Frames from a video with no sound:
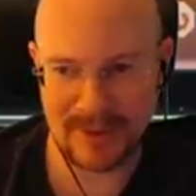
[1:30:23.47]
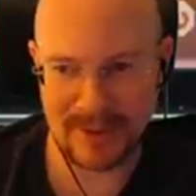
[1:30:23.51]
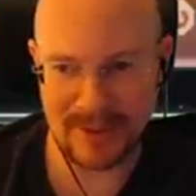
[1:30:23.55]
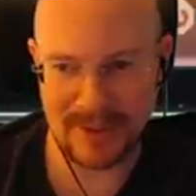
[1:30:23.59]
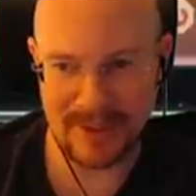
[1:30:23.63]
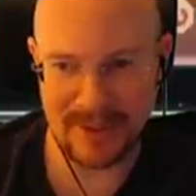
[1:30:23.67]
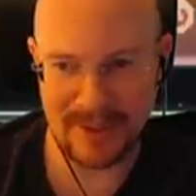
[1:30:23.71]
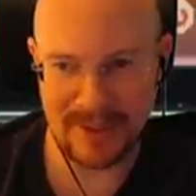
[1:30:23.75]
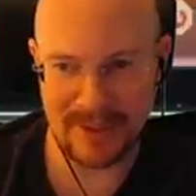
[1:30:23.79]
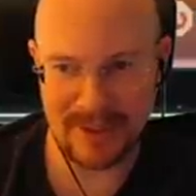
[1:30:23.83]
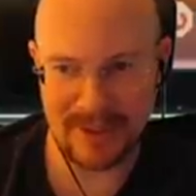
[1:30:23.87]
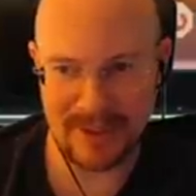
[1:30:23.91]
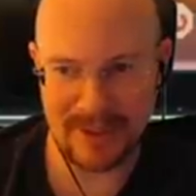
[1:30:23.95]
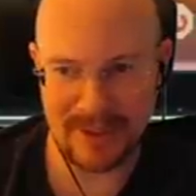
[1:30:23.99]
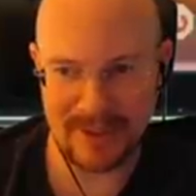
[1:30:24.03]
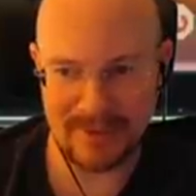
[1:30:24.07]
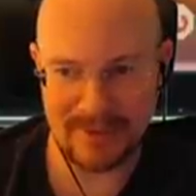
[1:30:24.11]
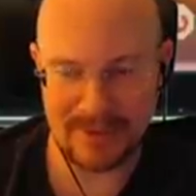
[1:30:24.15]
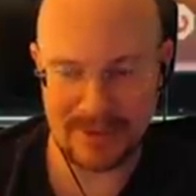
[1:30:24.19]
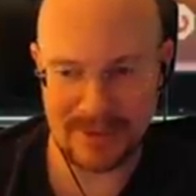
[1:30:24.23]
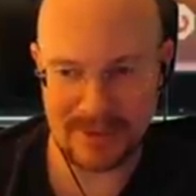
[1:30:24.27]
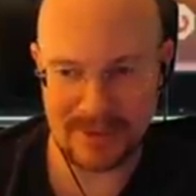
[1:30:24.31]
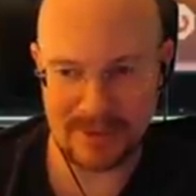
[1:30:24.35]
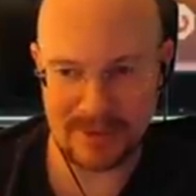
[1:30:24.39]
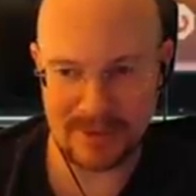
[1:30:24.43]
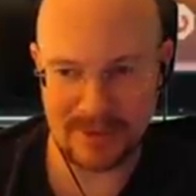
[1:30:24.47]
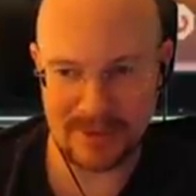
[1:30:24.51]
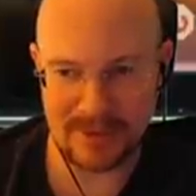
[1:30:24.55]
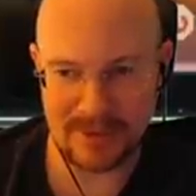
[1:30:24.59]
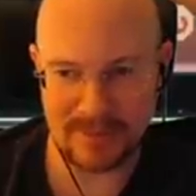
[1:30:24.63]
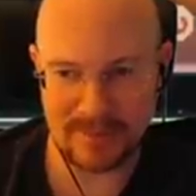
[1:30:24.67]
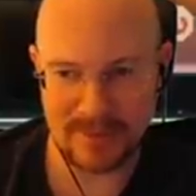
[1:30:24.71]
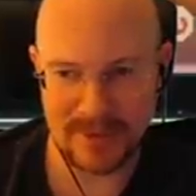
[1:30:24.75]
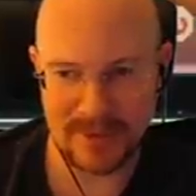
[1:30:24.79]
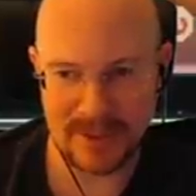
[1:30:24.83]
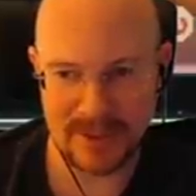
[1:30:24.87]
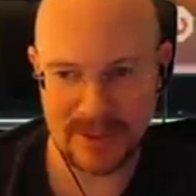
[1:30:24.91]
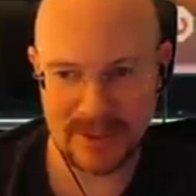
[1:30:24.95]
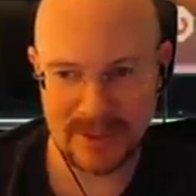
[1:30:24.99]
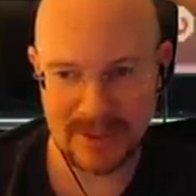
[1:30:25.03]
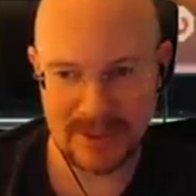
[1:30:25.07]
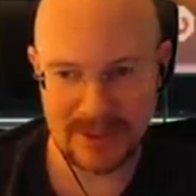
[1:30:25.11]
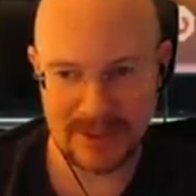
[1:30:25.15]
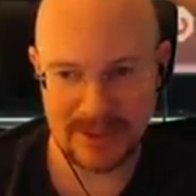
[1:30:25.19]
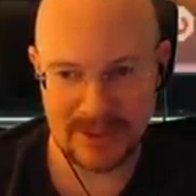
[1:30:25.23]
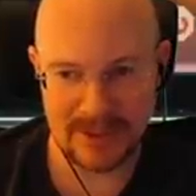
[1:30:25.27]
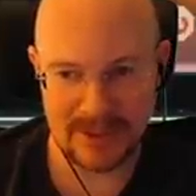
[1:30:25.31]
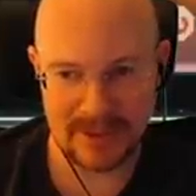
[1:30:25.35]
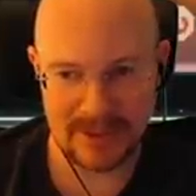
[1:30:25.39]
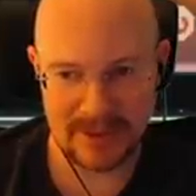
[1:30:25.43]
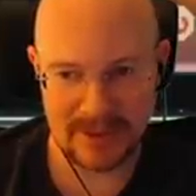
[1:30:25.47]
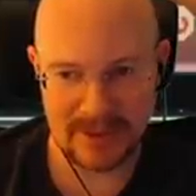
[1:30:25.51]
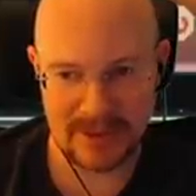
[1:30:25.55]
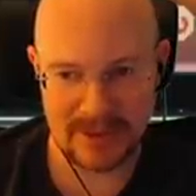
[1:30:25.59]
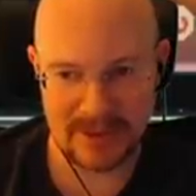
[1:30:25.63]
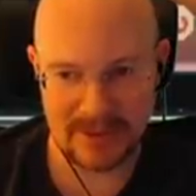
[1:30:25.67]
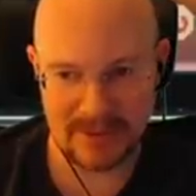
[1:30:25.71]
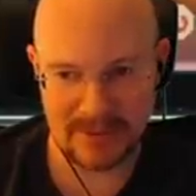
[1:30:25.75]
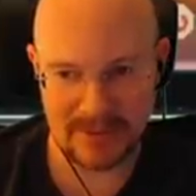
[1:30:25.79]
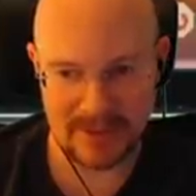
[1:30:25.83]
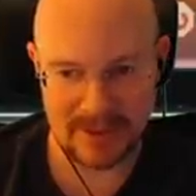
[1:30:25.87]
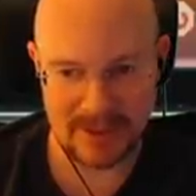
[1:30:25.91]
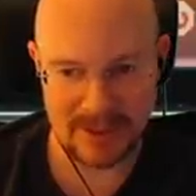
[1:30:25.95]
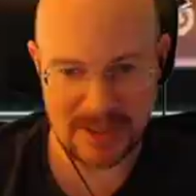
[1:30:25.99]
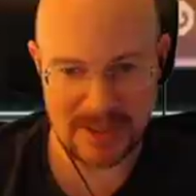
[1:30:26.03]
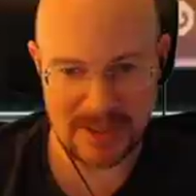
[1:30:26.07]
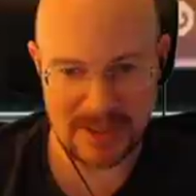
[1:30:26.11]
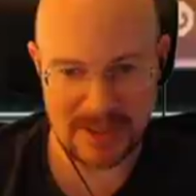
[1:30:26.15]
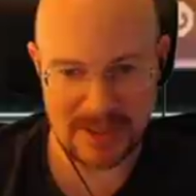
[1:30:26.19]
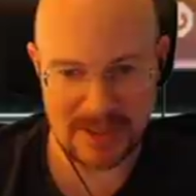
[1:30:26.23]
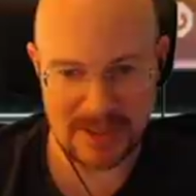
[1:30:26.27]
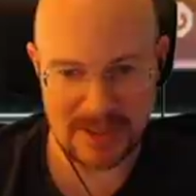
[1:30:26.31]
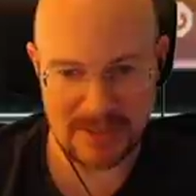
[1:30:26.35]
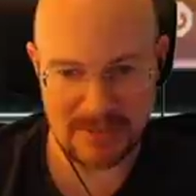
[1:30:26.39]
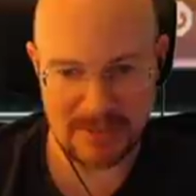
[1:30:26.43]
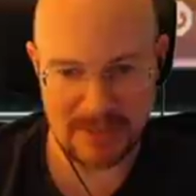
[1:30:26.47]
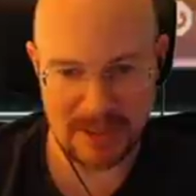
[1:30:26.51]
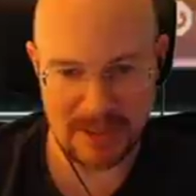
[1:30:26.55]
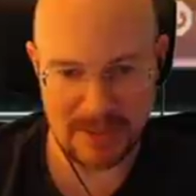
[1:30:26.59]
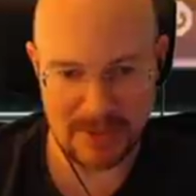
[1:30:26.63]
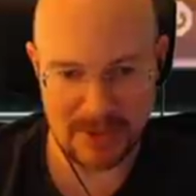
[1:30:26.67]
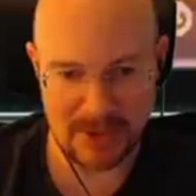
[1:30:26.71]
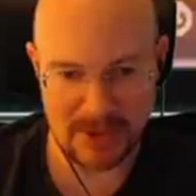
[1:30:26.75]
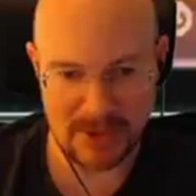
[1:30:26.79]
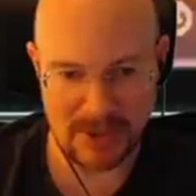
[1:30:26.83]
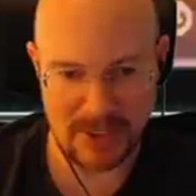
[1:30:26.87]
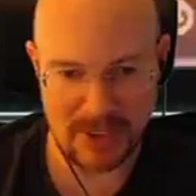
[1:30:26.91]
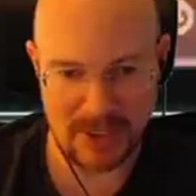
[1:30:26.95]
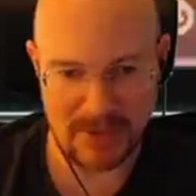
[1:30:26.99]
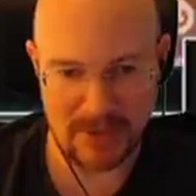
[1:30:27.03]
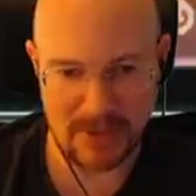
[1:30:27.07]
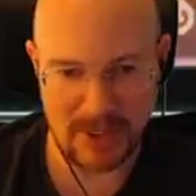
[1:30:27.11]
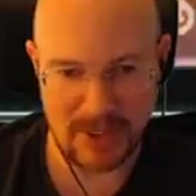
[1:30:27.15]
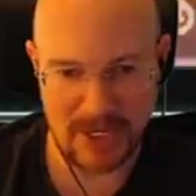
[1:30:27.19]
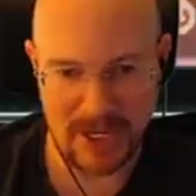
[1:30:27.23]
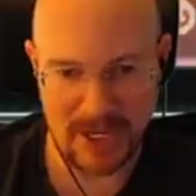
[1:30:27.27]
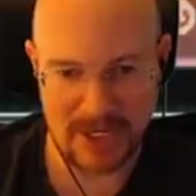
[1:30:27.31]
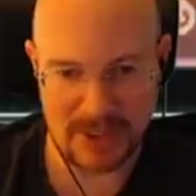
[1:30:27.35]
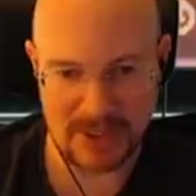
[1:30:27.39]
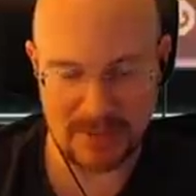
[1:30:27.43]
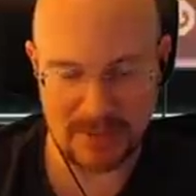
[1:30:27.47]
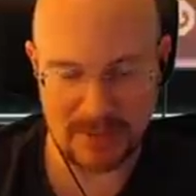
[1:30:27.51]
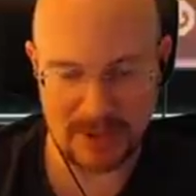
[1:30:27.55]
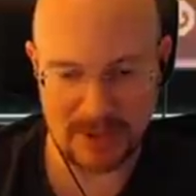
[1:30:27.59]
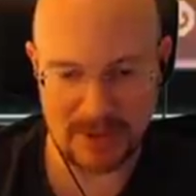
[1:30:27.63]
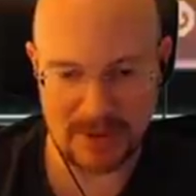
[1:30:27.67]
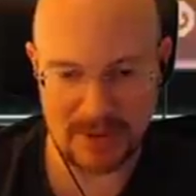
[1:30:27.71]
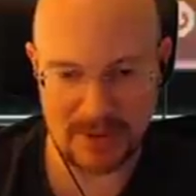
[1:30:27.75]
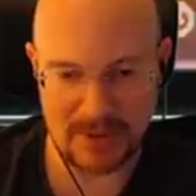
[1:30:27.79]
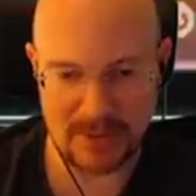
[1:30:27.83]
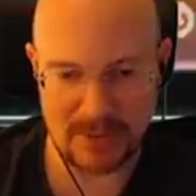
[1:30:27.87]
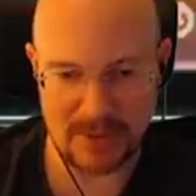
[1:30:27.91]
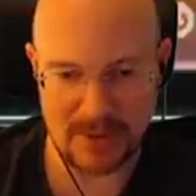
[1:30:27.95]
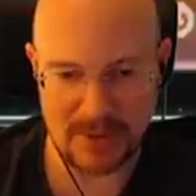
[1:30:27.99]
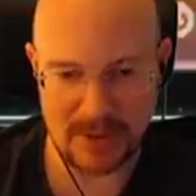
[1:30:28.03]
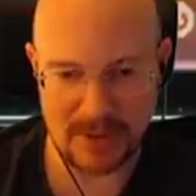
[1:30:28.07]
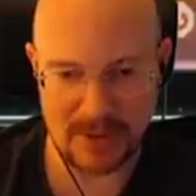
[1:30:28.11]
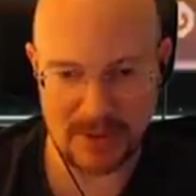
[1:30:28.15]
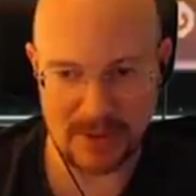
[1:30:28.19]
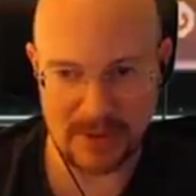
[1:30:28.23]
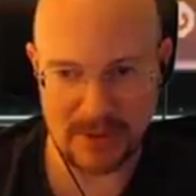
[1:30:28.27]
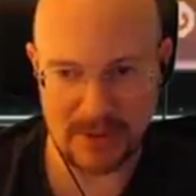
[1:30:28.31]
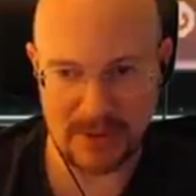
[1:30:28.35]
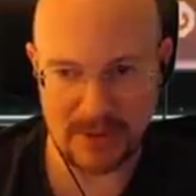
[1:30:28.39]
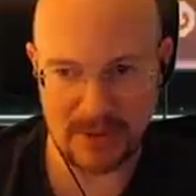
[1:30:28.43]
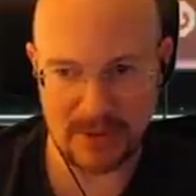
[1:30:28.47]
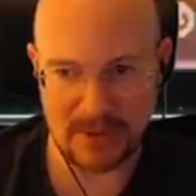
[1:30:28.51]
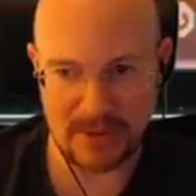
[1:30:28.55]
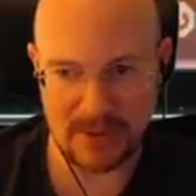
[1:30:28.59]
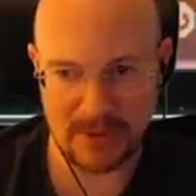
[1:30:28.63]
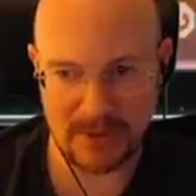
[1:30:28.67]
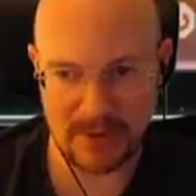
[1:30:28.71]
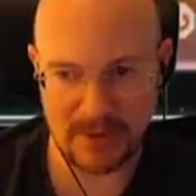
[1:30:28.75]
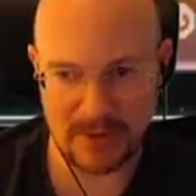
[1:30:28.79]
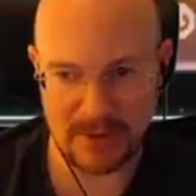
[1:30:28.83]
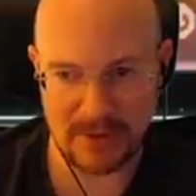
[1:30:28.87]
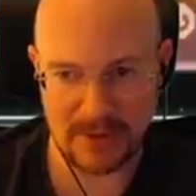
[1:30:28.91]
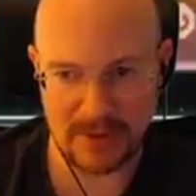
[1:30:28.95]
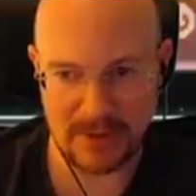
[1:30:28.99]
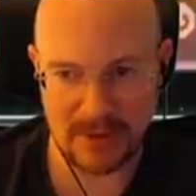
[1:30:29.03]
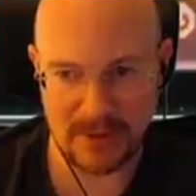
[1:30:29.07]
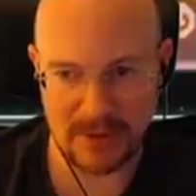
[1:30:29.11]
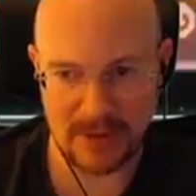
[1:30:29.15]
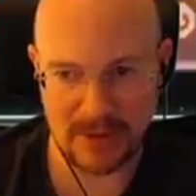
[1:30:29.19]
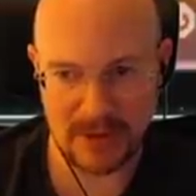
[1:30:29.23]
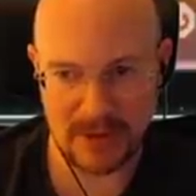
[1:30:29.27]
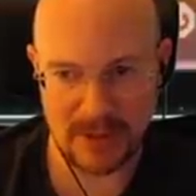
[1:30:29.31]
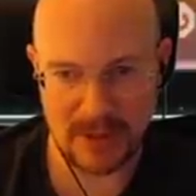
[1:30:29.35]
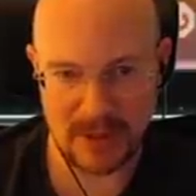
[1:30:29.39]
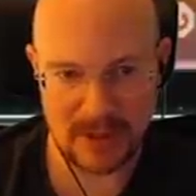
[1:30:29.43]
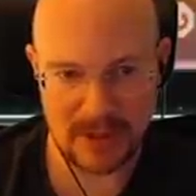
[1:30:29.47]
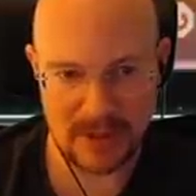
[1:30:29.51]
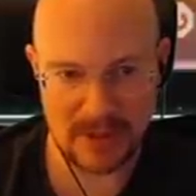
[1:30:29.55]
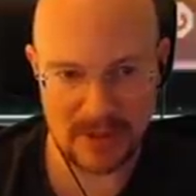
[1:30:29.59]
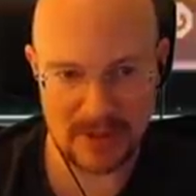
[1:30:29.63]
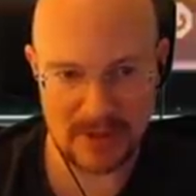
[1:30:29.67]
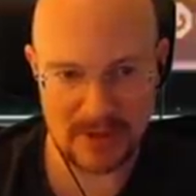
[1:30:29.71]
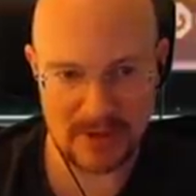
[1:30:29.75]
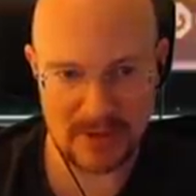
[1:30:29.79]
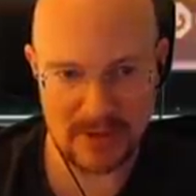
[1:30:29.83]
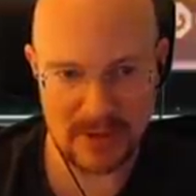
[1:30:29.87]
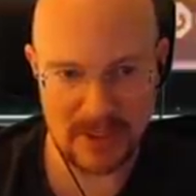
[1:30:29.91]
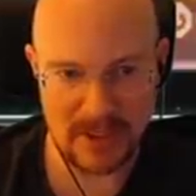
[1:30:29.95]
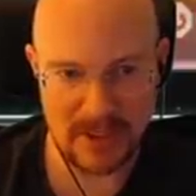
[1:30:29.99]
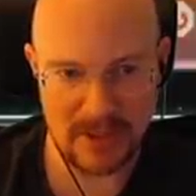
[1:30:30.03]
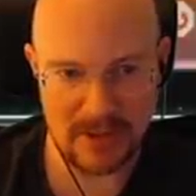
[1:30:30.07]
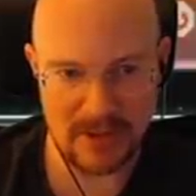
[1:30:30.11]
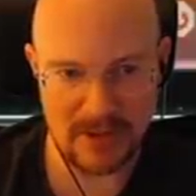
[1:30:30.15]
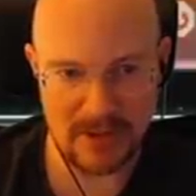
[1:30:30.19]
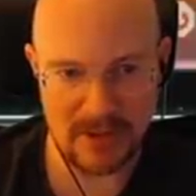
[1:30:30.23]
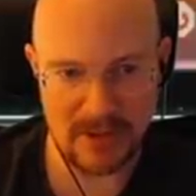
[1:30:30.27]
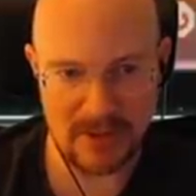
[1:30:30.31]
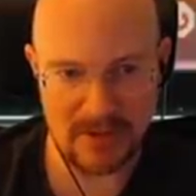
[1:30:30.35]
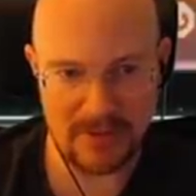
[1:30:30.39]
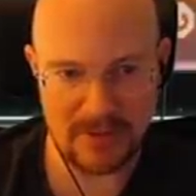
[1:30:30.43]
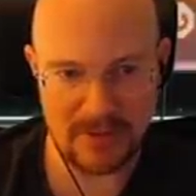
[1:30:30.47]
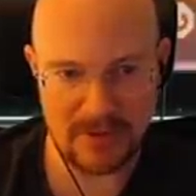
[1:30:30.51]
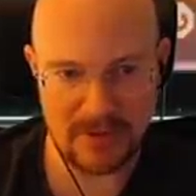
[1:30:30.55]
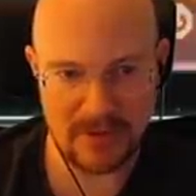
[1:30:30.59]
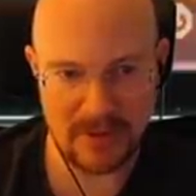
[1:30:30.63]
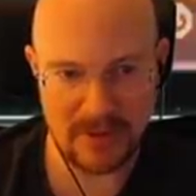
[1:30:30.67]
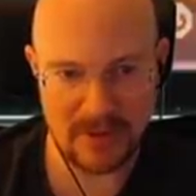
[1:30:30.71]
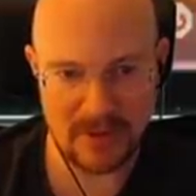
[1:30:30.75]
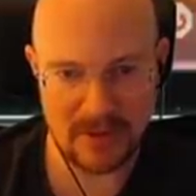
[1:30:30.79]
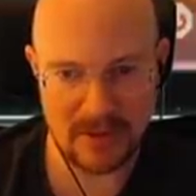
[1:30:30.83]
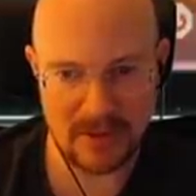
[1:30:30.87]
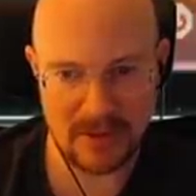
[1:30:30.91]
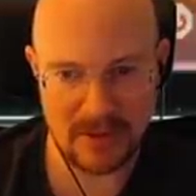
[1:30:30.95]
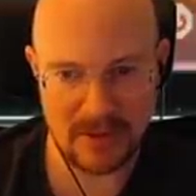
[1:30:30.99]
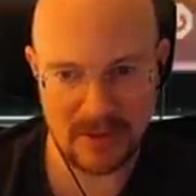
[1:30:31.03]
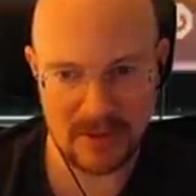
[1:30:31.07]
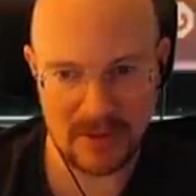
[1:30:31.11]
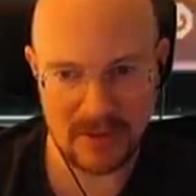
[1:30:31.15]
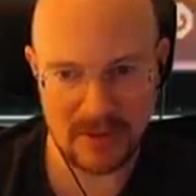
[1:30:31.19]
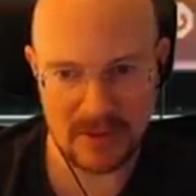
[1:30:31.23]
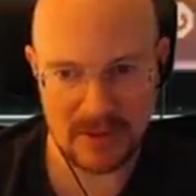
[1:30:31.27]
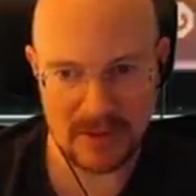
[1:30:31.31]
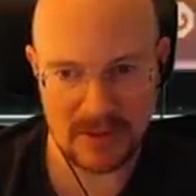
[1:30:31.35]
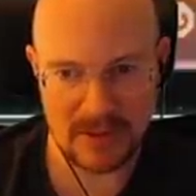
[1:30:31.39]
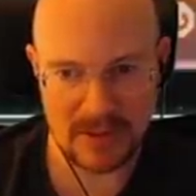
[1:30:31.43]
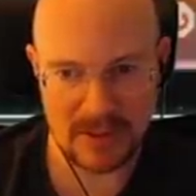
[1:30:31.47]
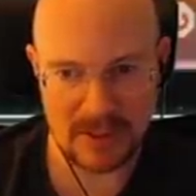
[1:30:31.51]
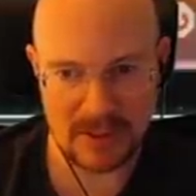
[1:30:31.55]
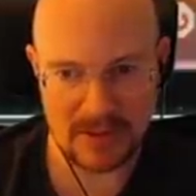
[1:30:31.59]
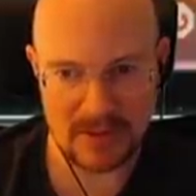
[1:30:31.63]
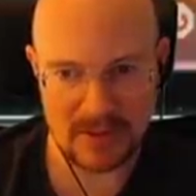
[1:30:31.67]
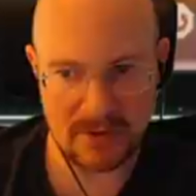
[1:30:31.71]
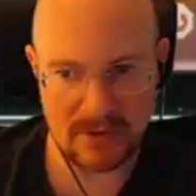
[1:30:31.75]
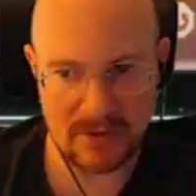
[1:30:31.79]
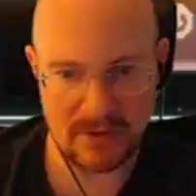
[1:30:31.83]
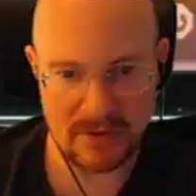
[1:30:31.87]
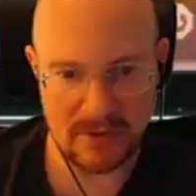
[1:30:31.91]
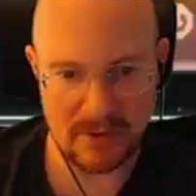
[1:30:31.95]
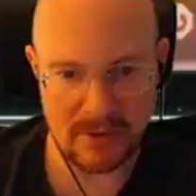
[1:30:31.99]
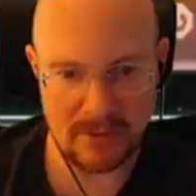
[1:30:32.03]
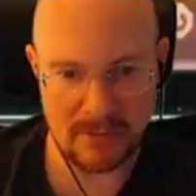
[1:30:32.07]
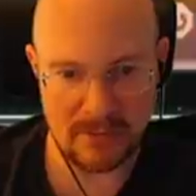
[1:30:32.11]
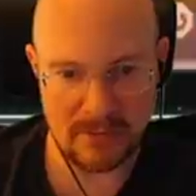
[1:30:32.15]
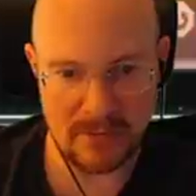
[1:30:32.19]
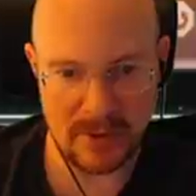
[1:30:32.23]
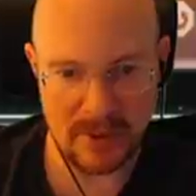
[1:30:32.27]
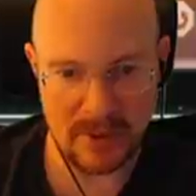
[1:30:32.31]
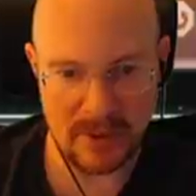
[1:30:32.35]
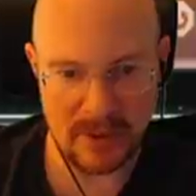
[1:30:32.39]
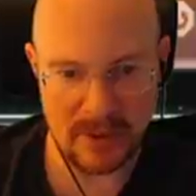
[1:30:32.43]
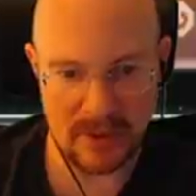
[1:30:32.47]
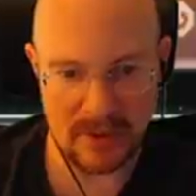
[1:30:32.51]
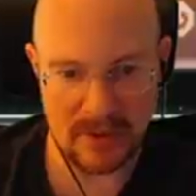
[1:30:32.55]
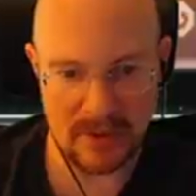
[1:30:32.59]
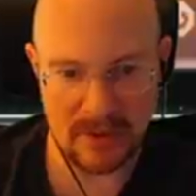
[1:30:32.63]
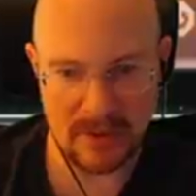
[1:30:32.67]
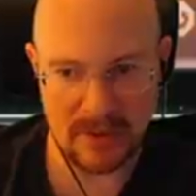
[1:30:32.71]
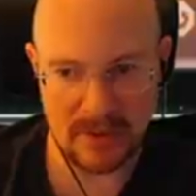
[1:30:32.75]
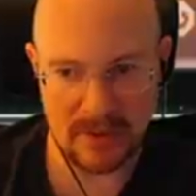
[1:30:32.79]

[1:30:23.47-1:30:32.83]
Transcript: Uh, what's the word? Resisted the system damage. Okay, if we actually want a crew kill, I need to turn that off. Got no clone bay.